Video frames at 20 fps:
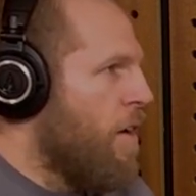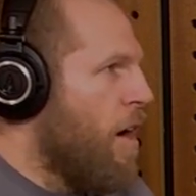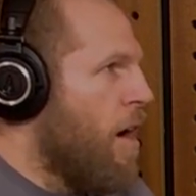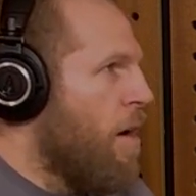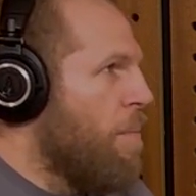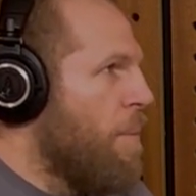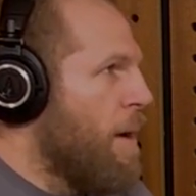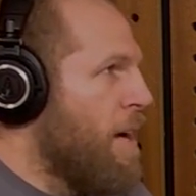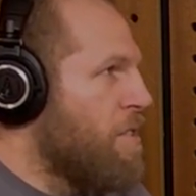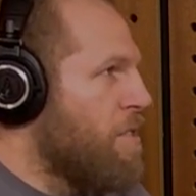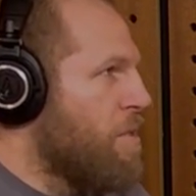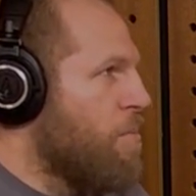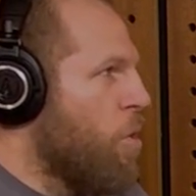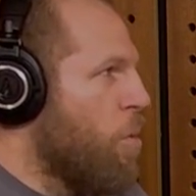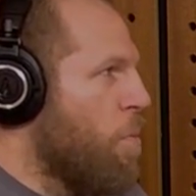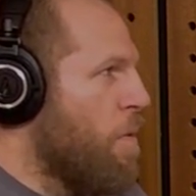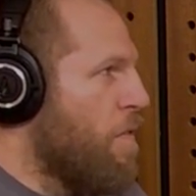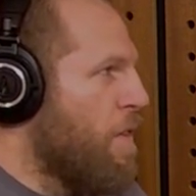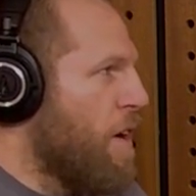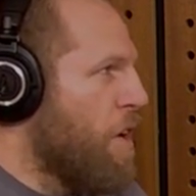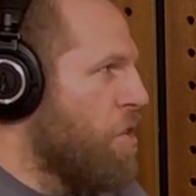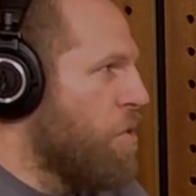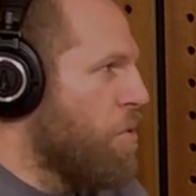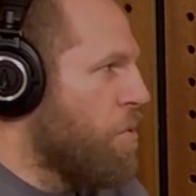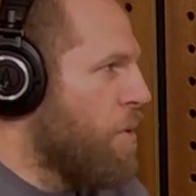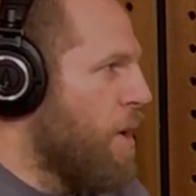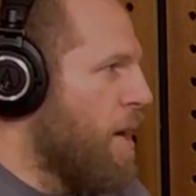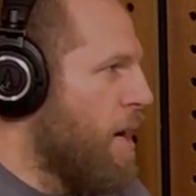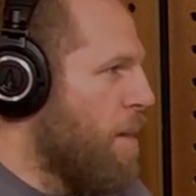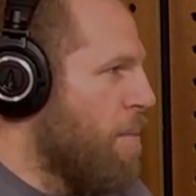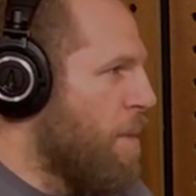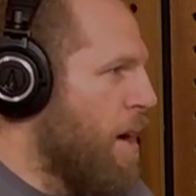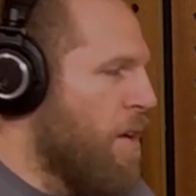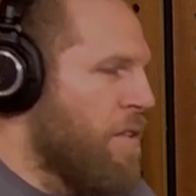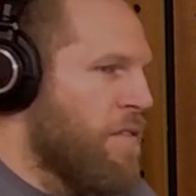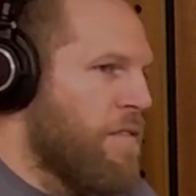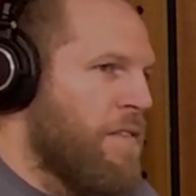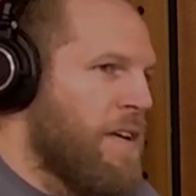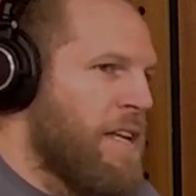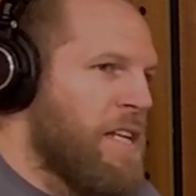far better and more professional
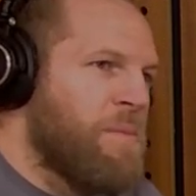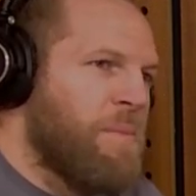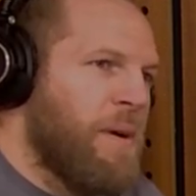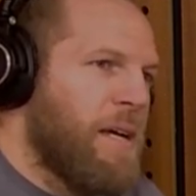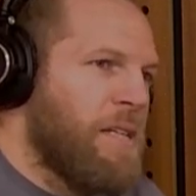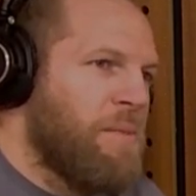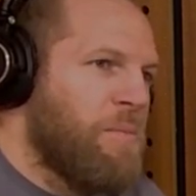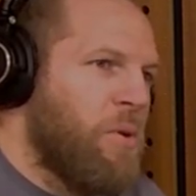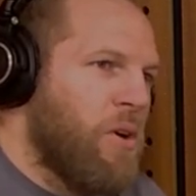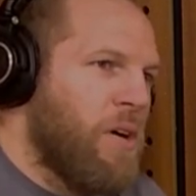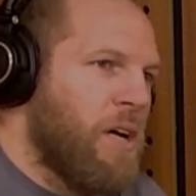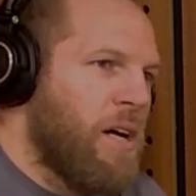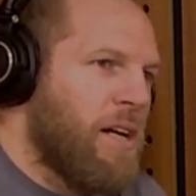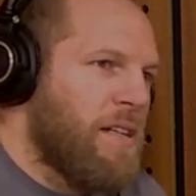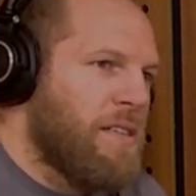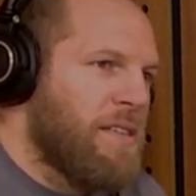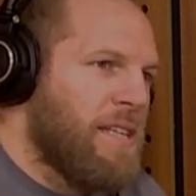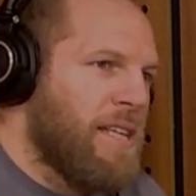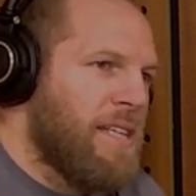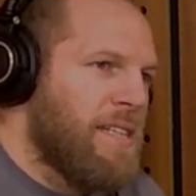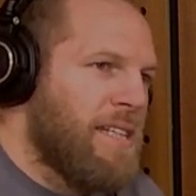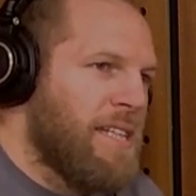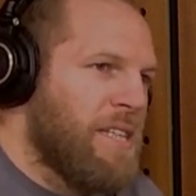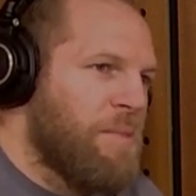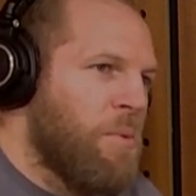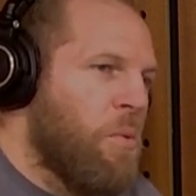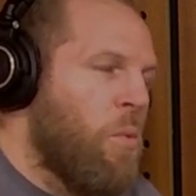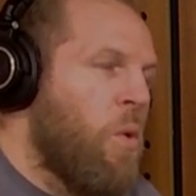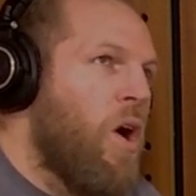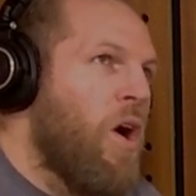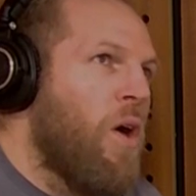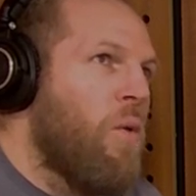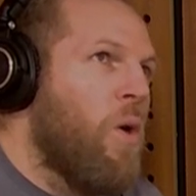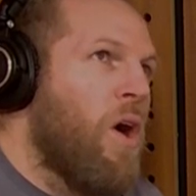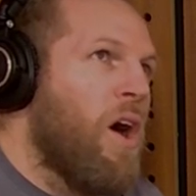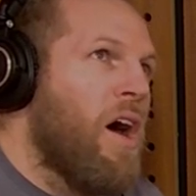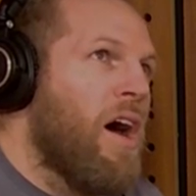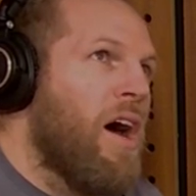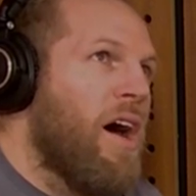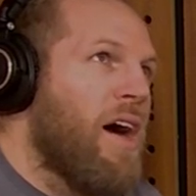health and fitness-based podcast than this is. But
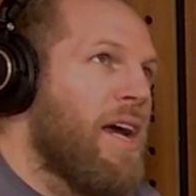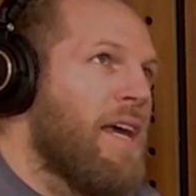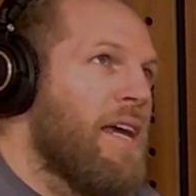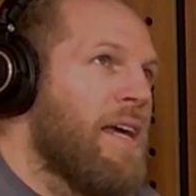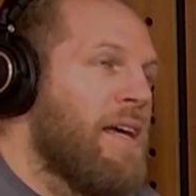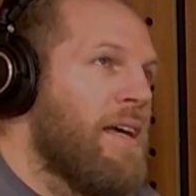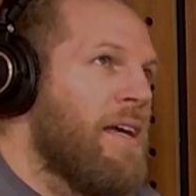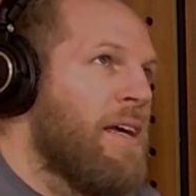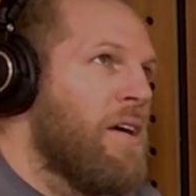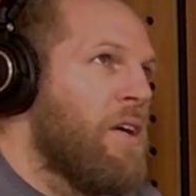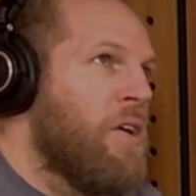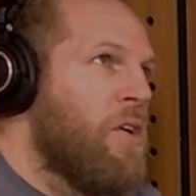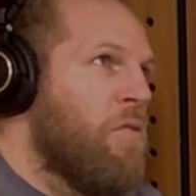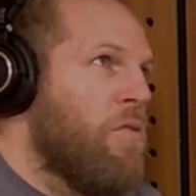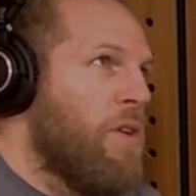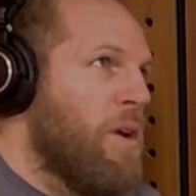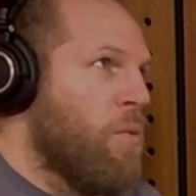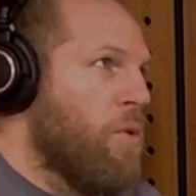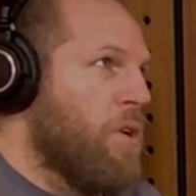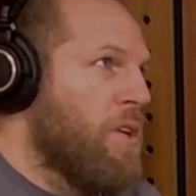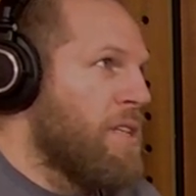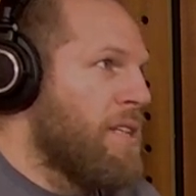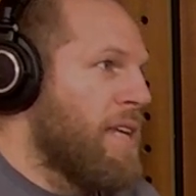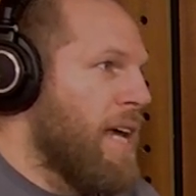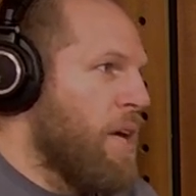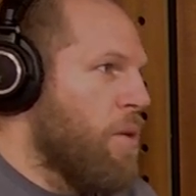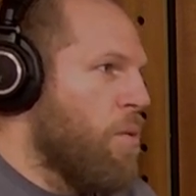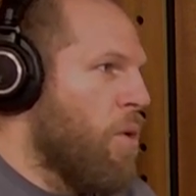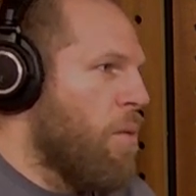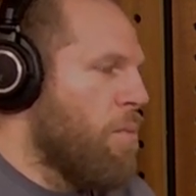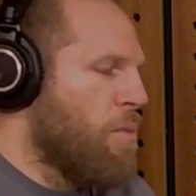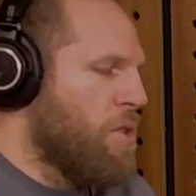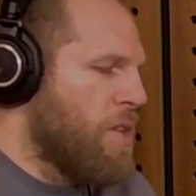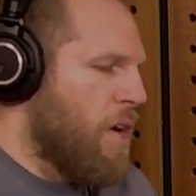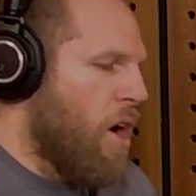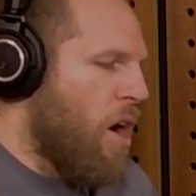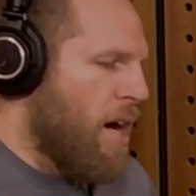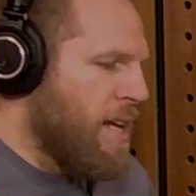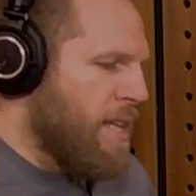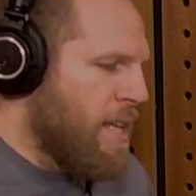why I really wanted to get you on was
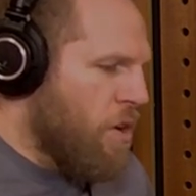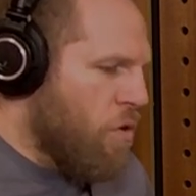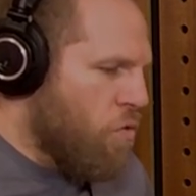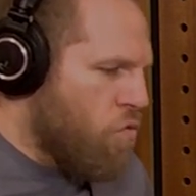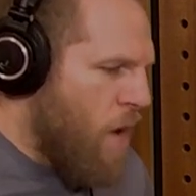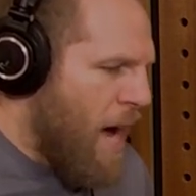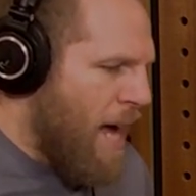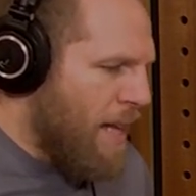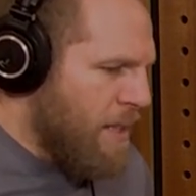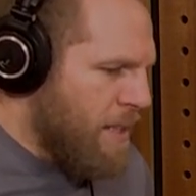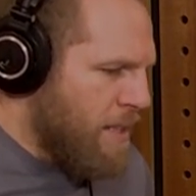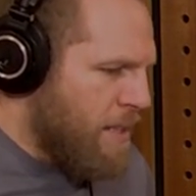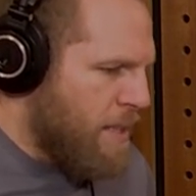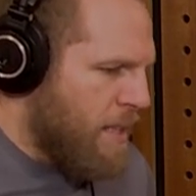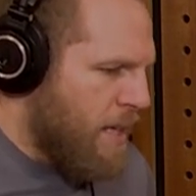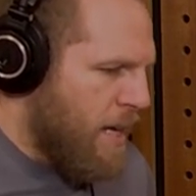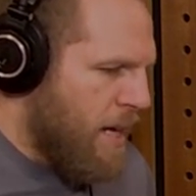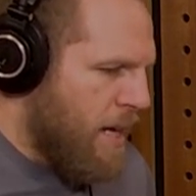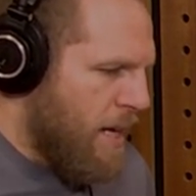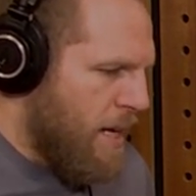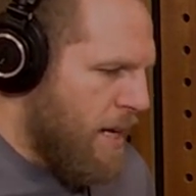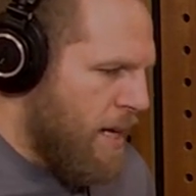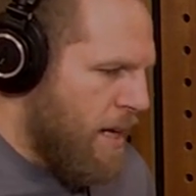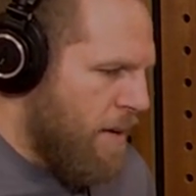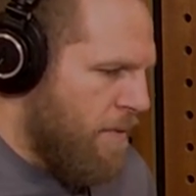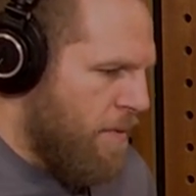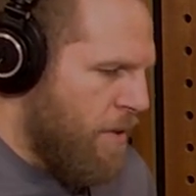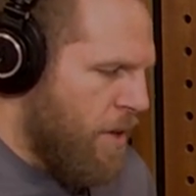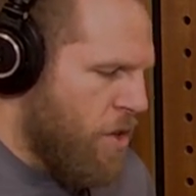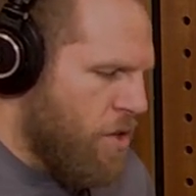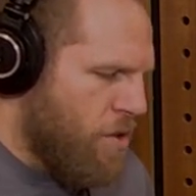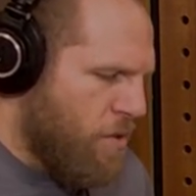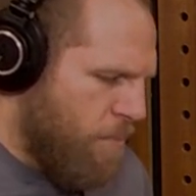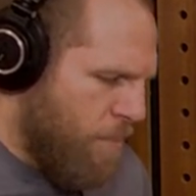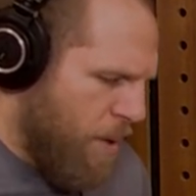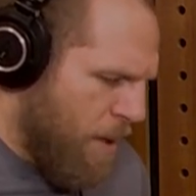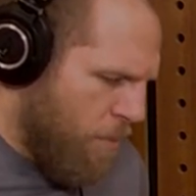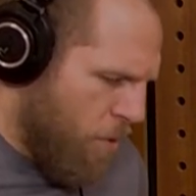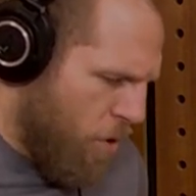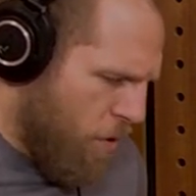that I did a rant, for those
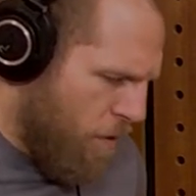of